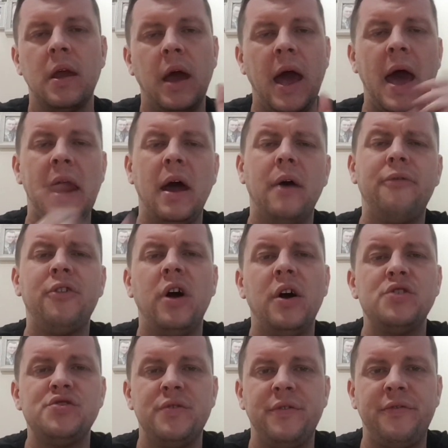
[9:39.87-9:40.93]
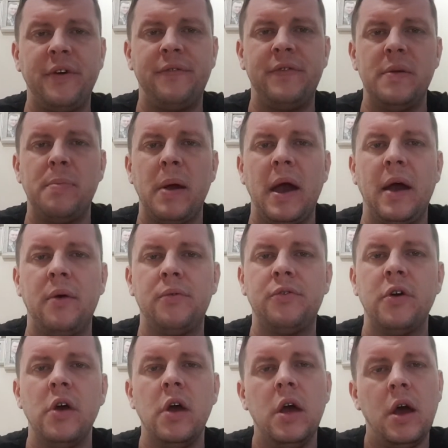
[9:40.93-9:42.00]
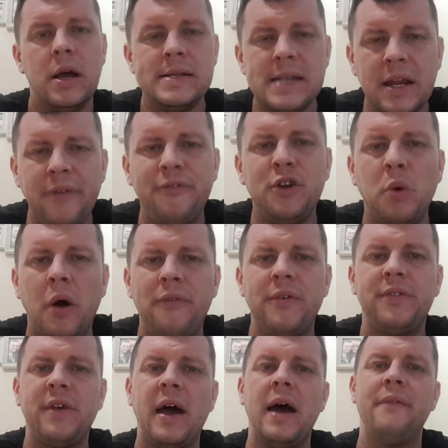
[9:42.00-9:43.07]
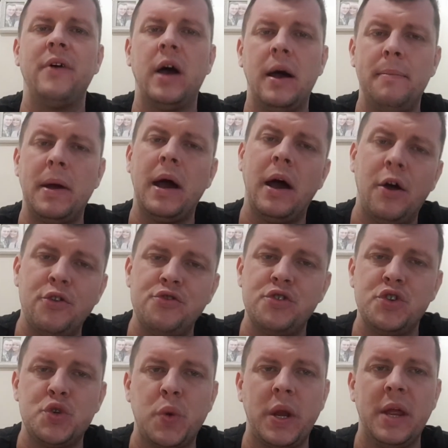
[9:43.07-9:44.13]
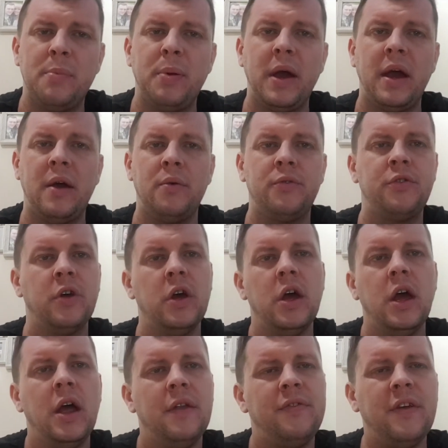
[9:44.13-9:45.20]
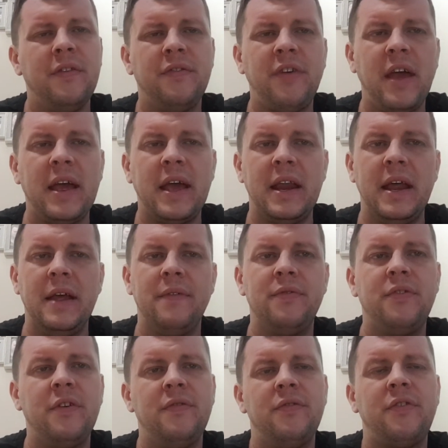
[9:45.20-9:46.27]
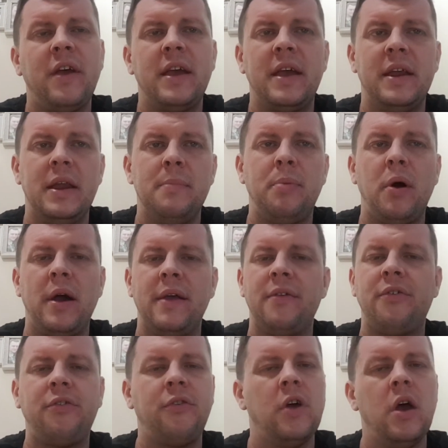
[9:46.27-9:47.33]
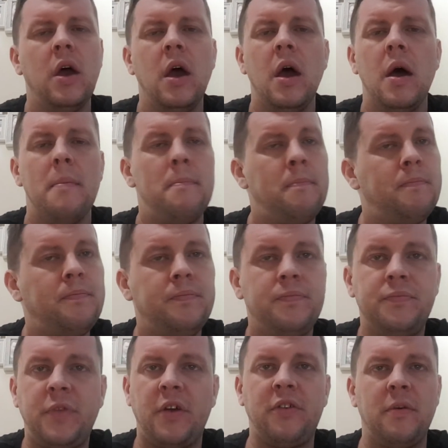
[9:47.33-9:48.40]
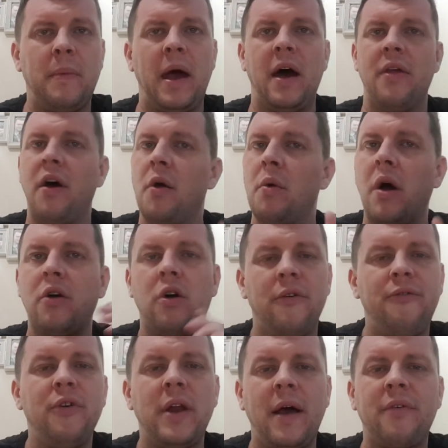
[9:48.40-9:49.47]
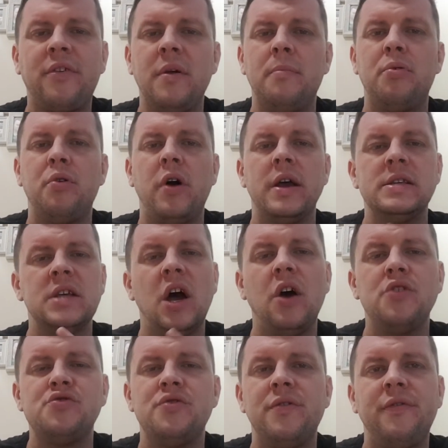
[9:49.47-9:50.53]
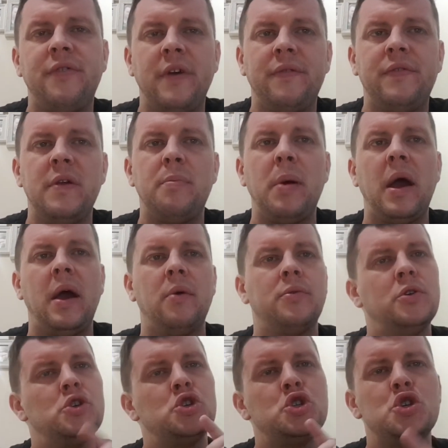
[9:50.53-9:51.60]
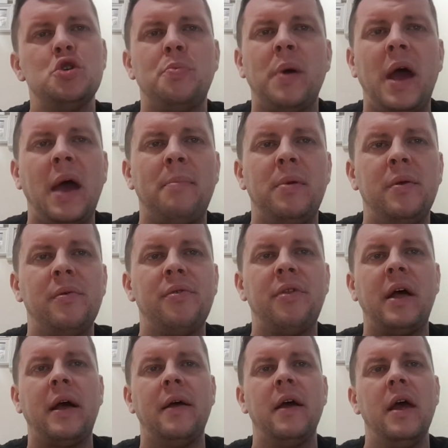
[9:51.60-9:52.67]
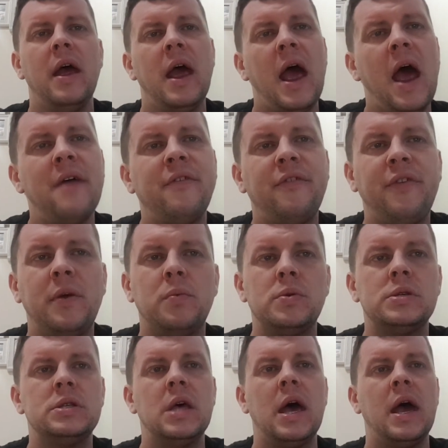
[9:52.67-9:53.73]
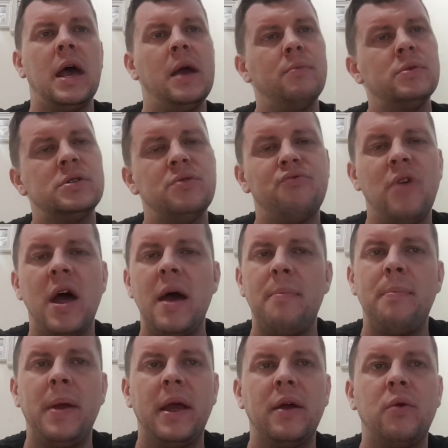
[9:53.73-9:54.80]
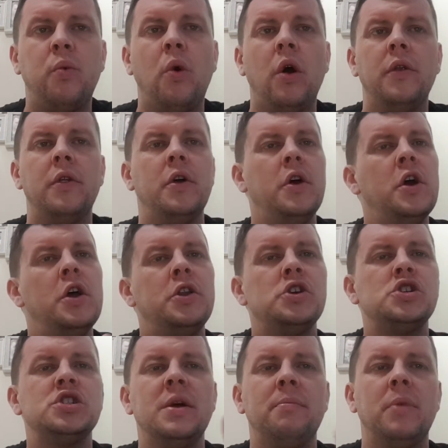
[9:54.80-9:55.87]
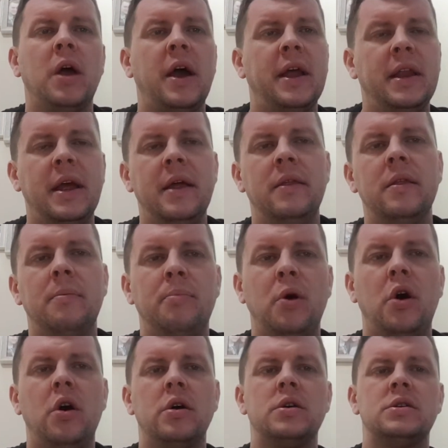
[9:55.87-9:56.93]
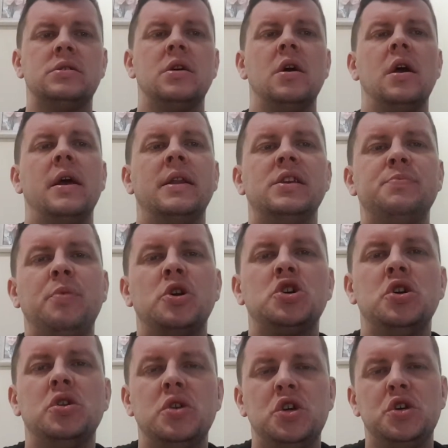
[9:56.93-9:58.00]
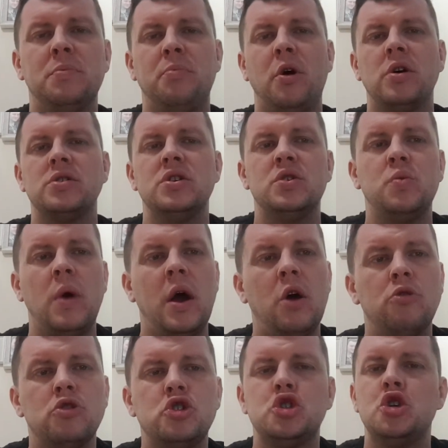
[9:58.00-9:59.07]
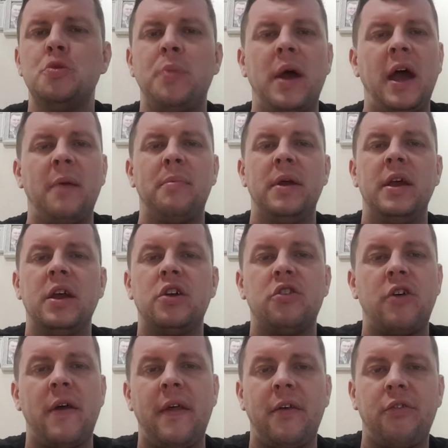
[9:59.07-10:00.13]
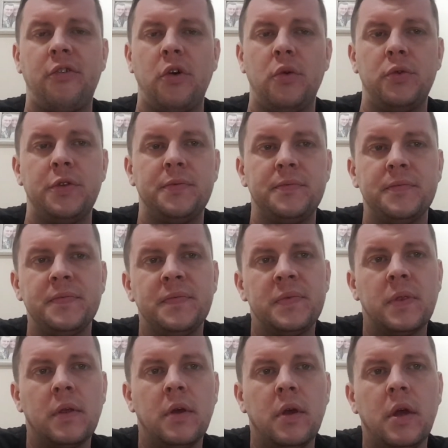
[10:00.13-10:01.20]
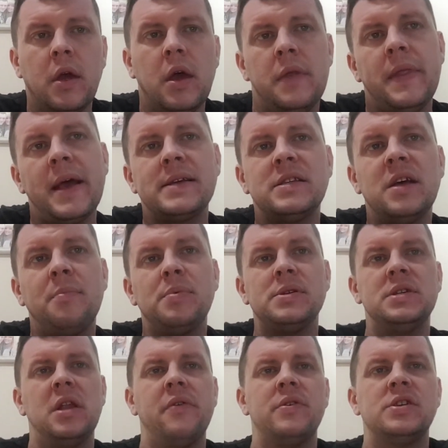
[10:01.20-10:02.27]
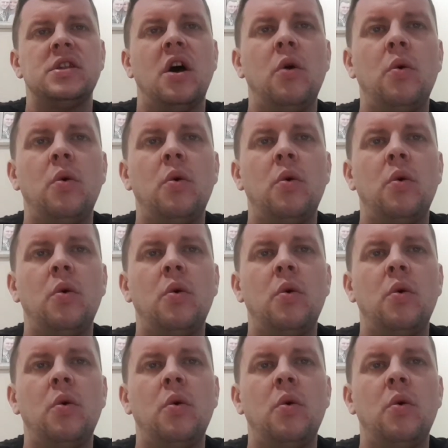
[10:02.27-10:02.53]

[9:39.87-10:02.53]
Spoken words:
I had it out for £150. I sent a few offers out of about £120. Didn't take any bites. Doesn't matter though. I got full asking price, £150. Super happy with that. Everything was there. It was the rare pink one, the slim line in the box. in the special edition box as well. Super happy, get that sold. Next up is another Star